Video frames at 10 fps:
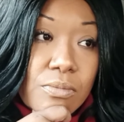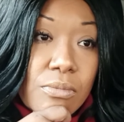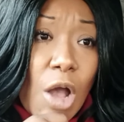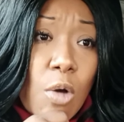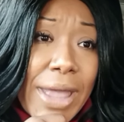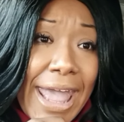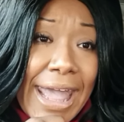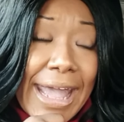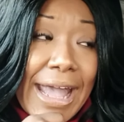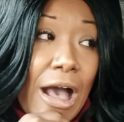
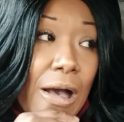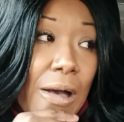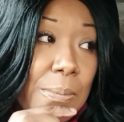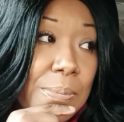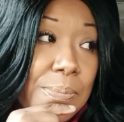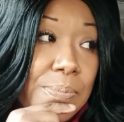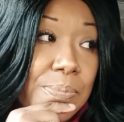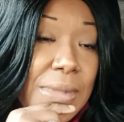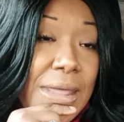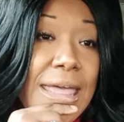Okay?
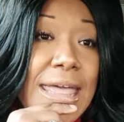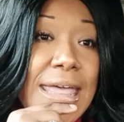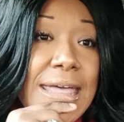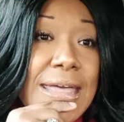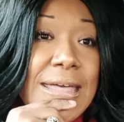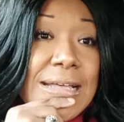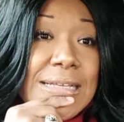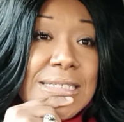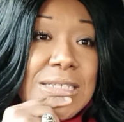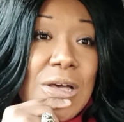Um
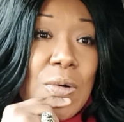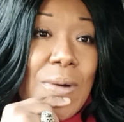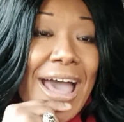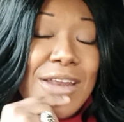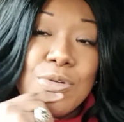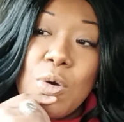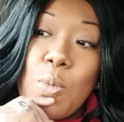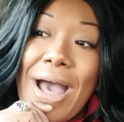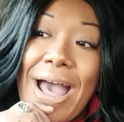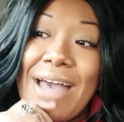so I don't know
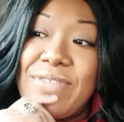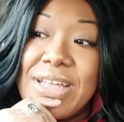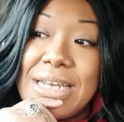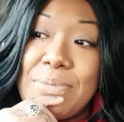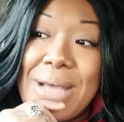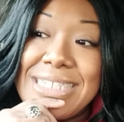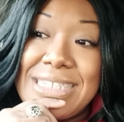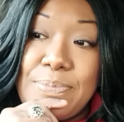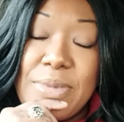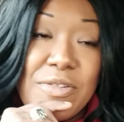why I feel it in my
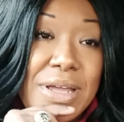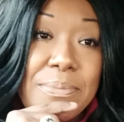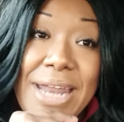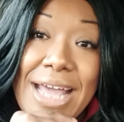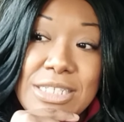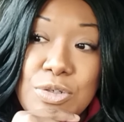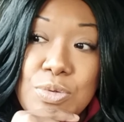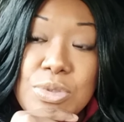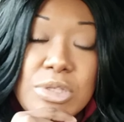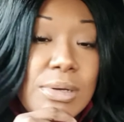spirit, but I
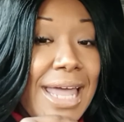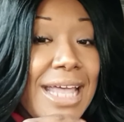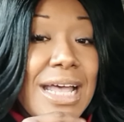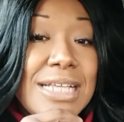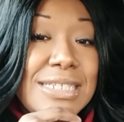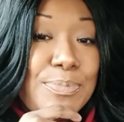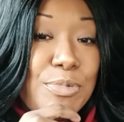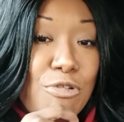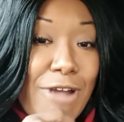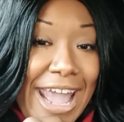do. So let us
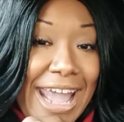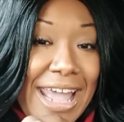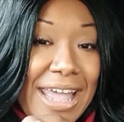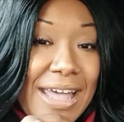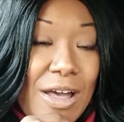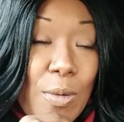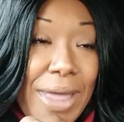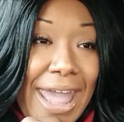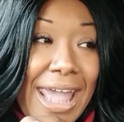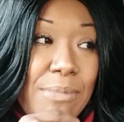pray,
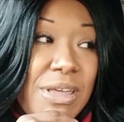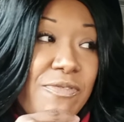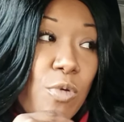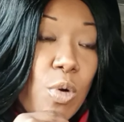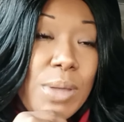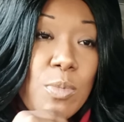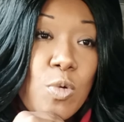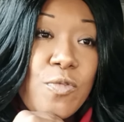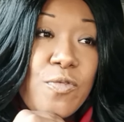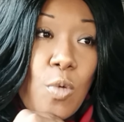okay, before we
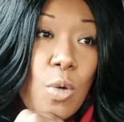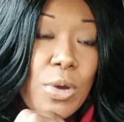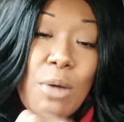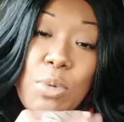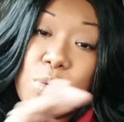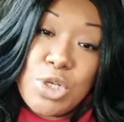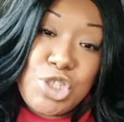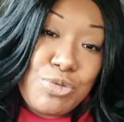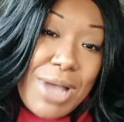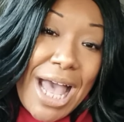move forward. I want to
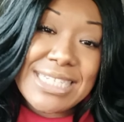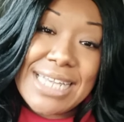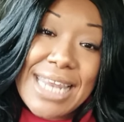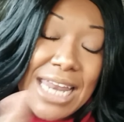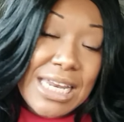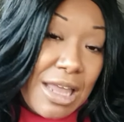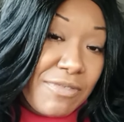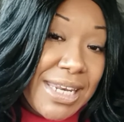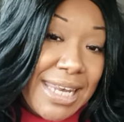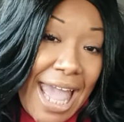wish you guys a lot of love
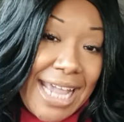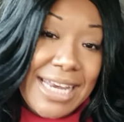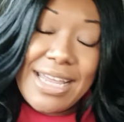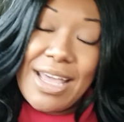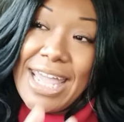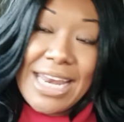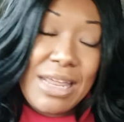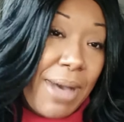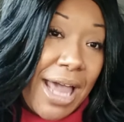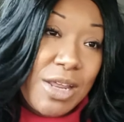and light
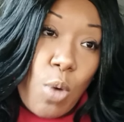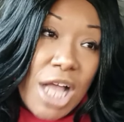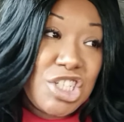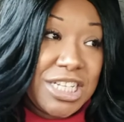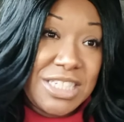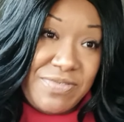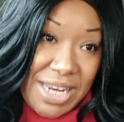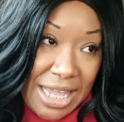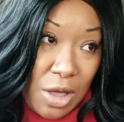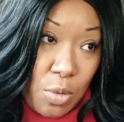anybody watching this
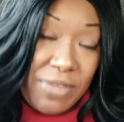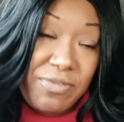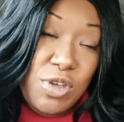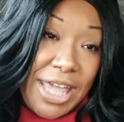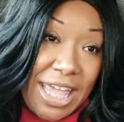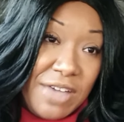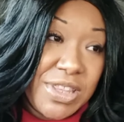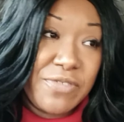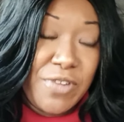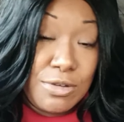video. If you're here for
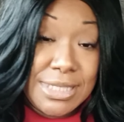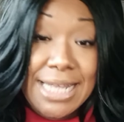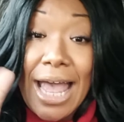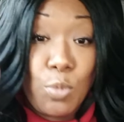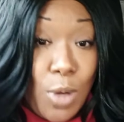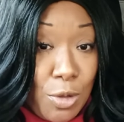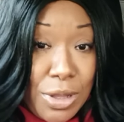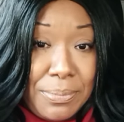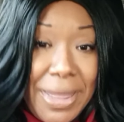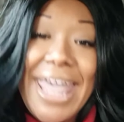the first time,
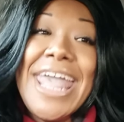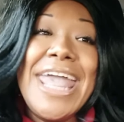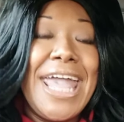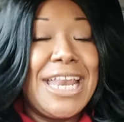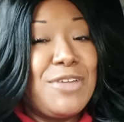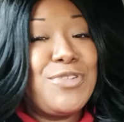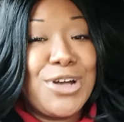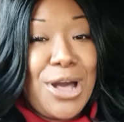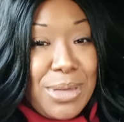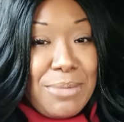welcome. And if you're
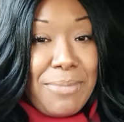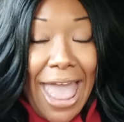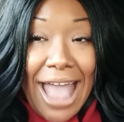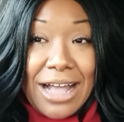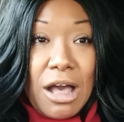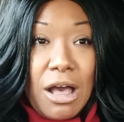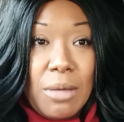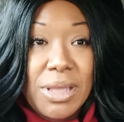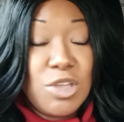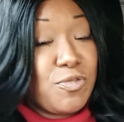coming back
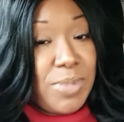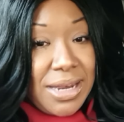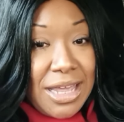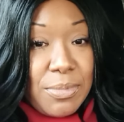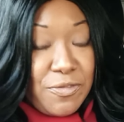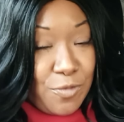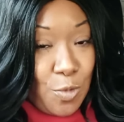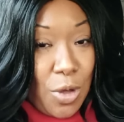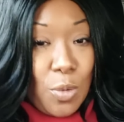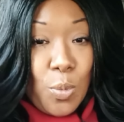um, and you've been here
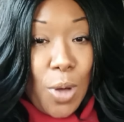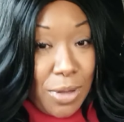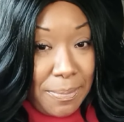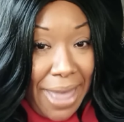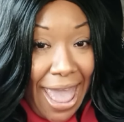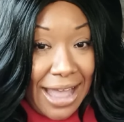before, welcome back.